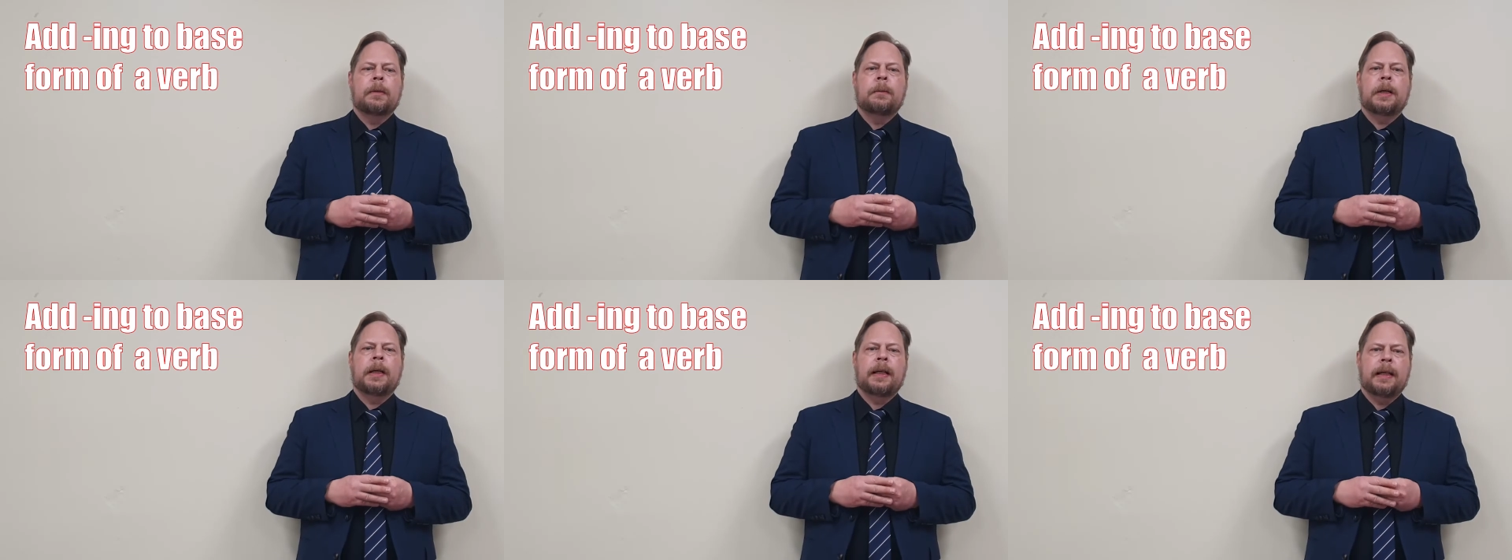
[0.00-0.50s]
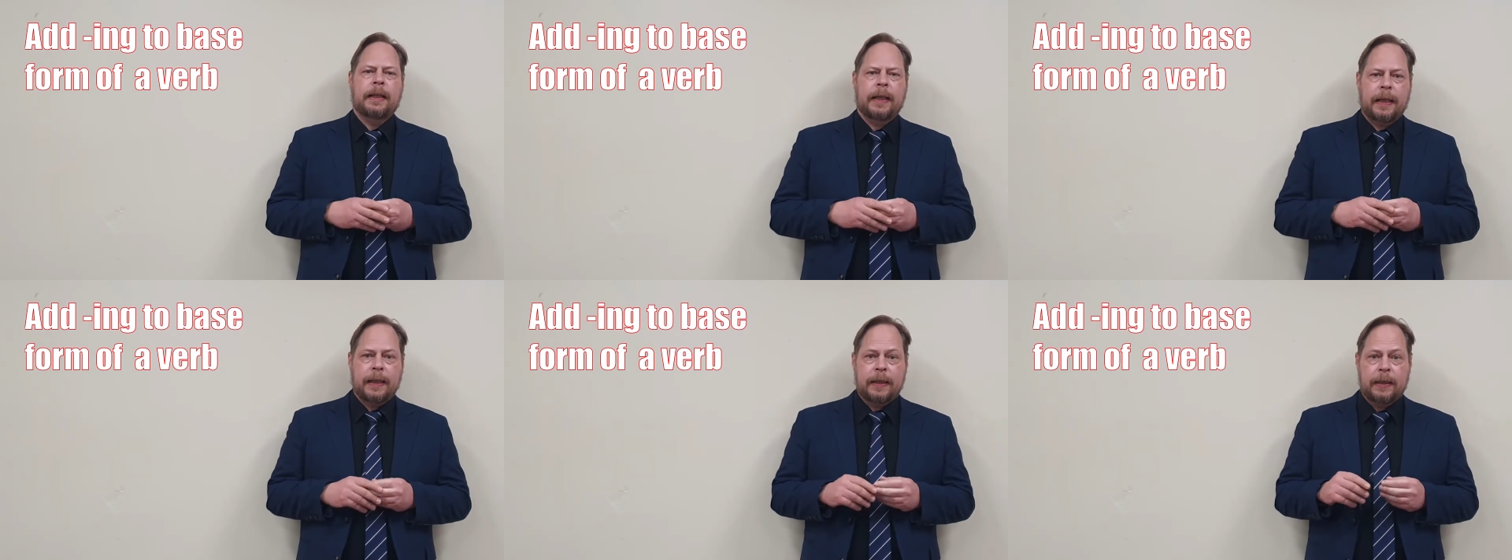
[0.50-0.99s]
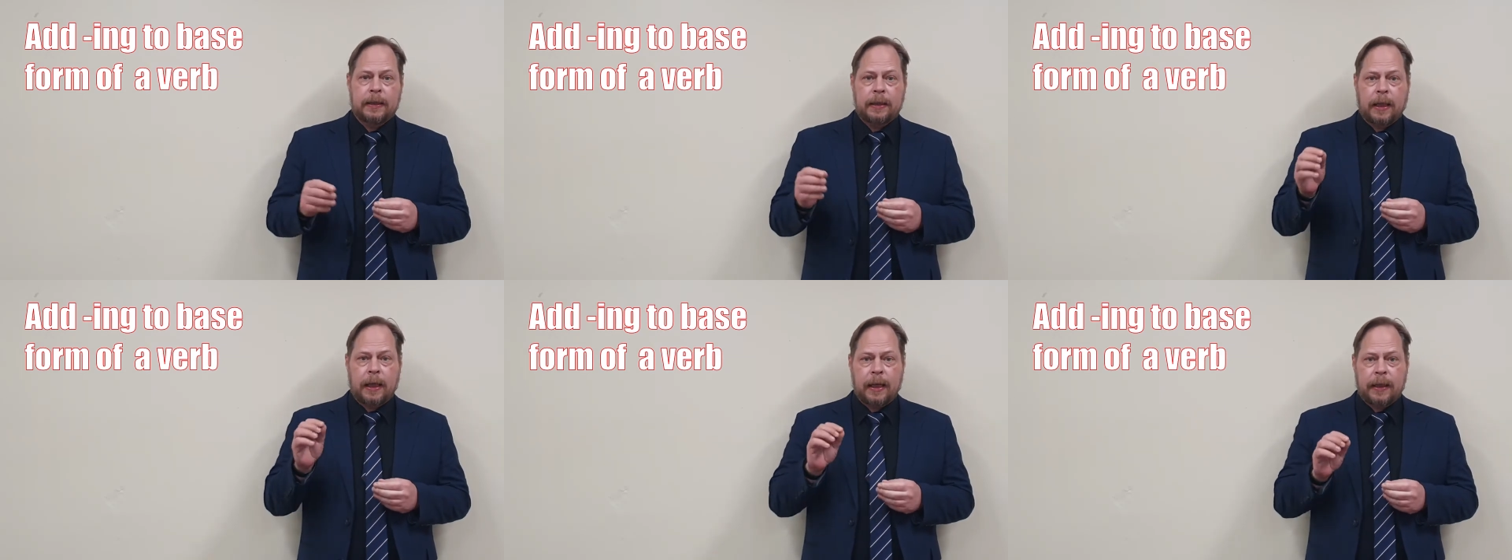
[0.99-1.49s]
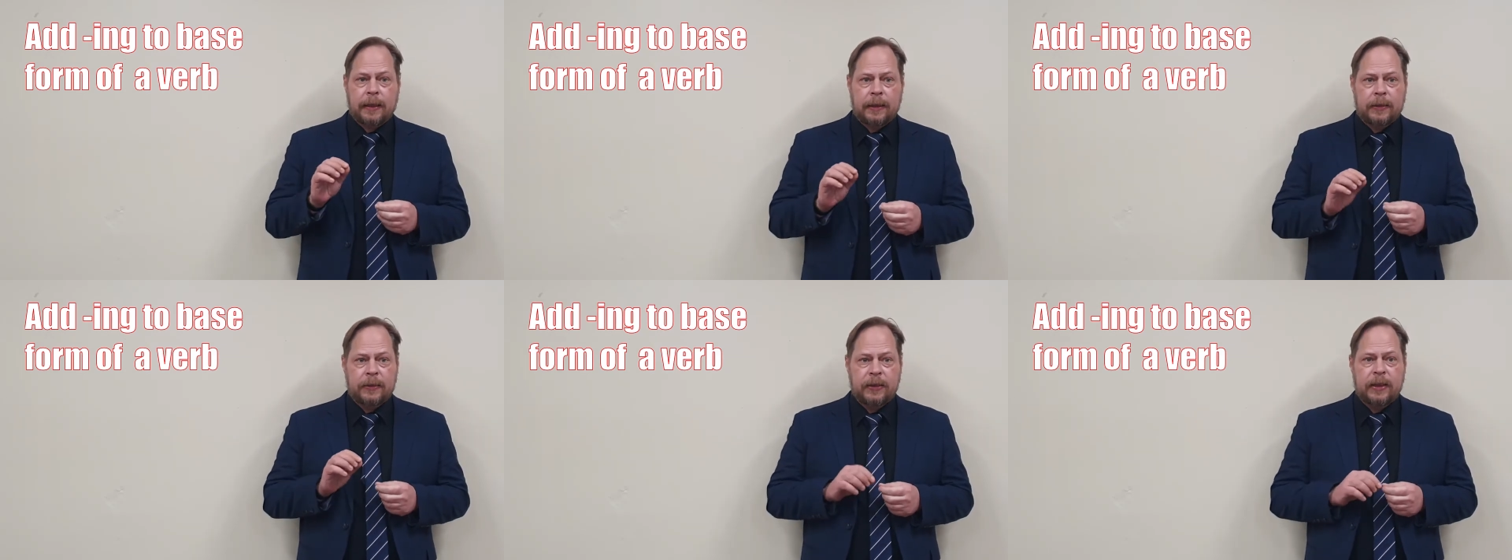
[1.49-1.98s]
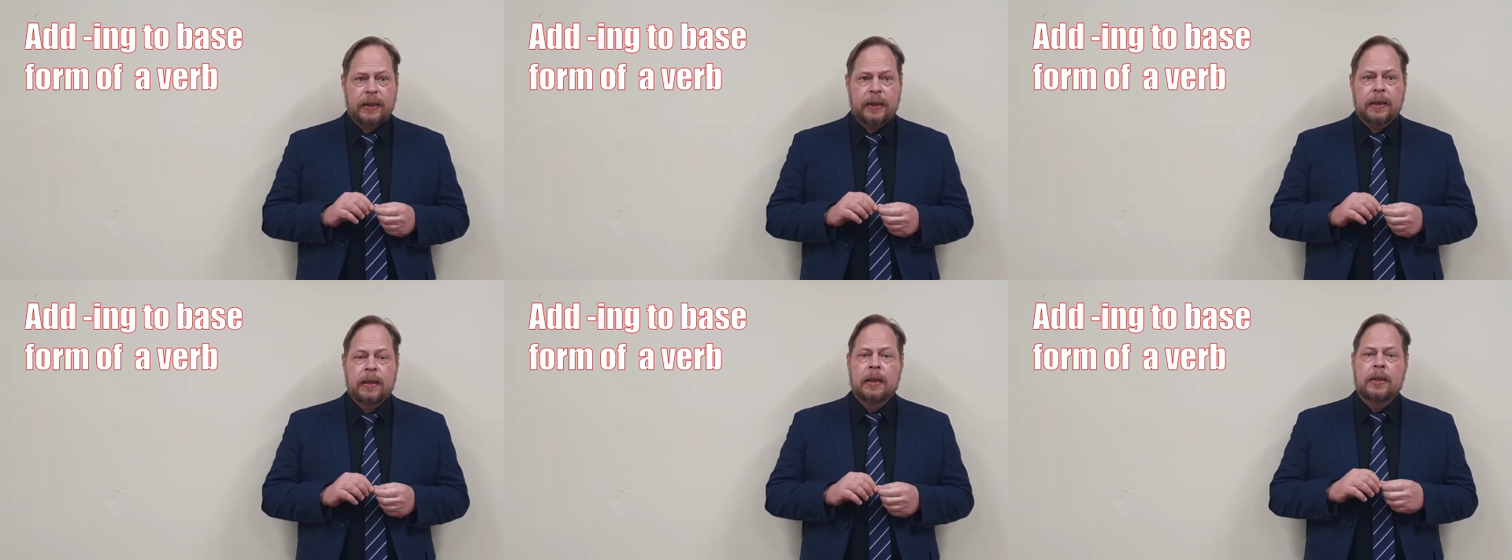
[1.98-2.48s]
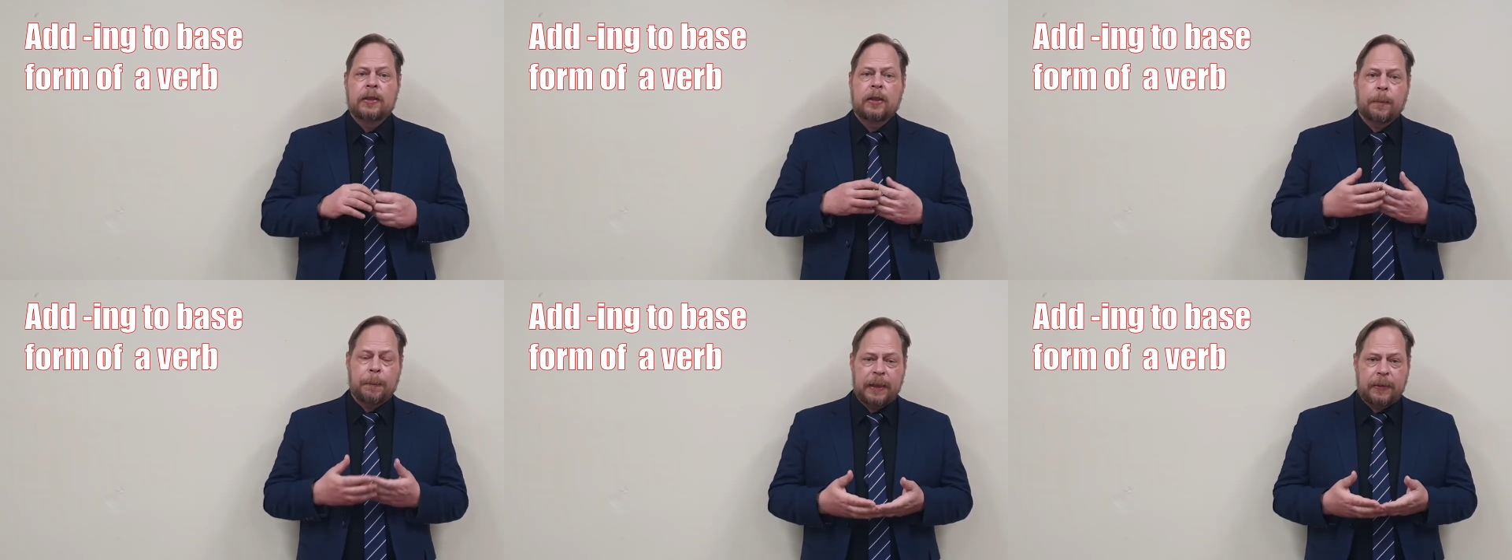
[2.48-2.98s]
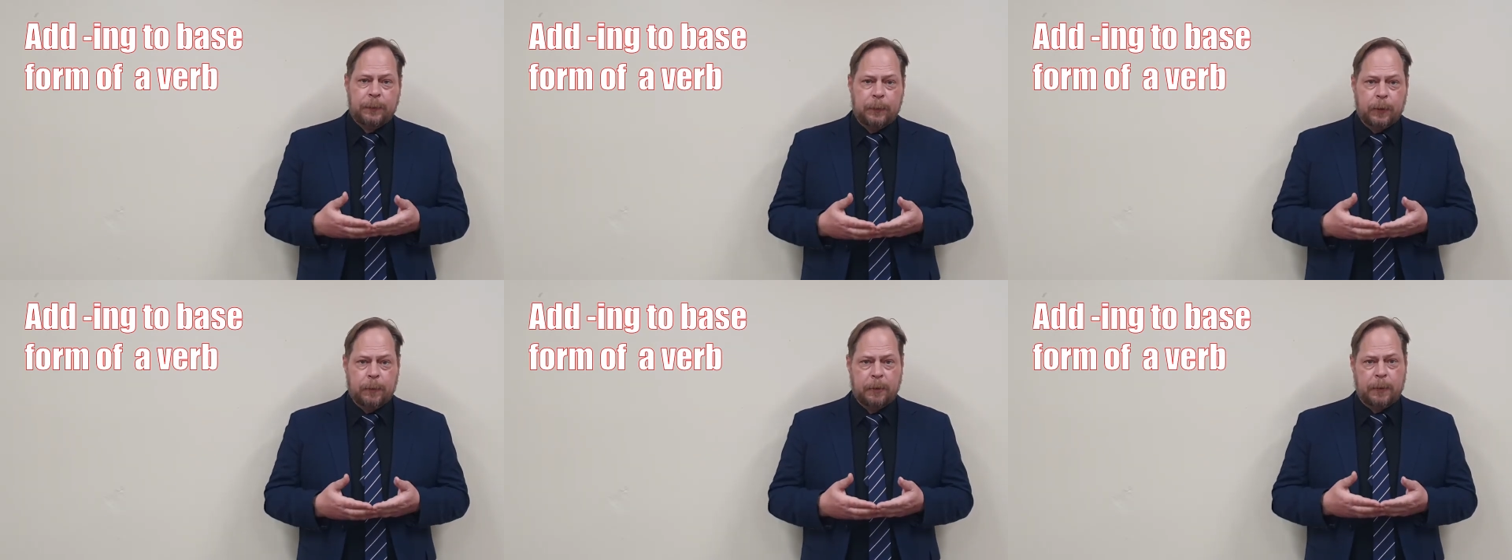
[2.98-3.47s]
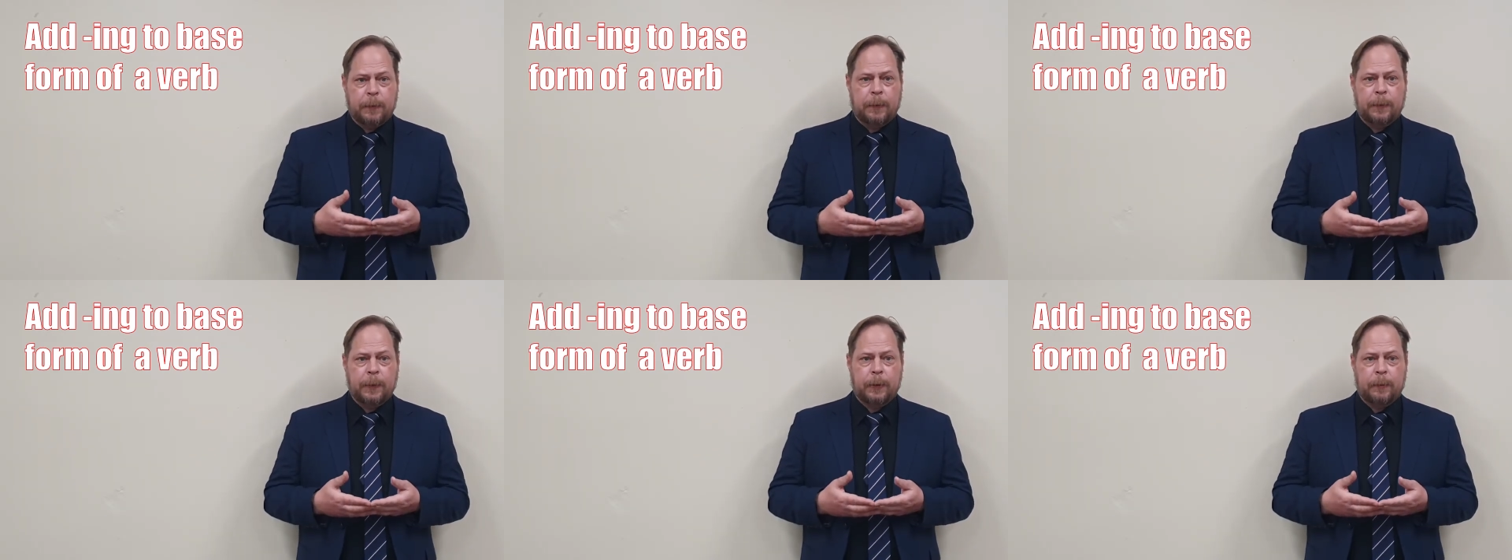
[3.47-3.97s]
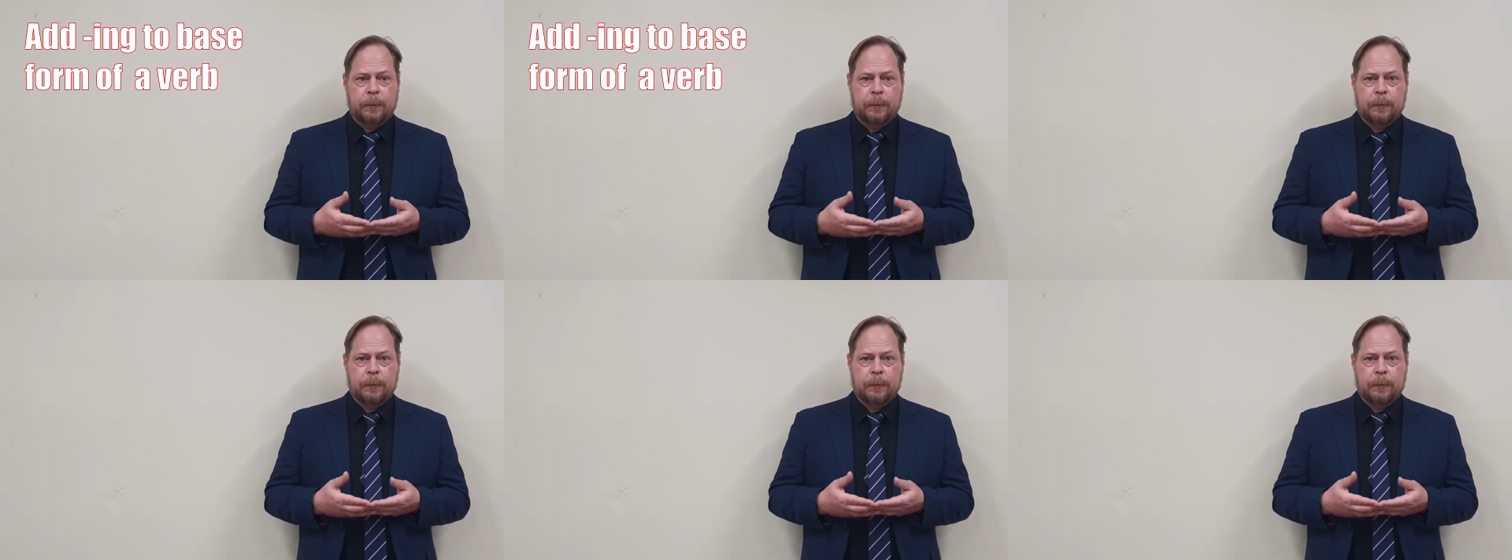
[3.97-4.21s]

by adding ing to the base form of a verb.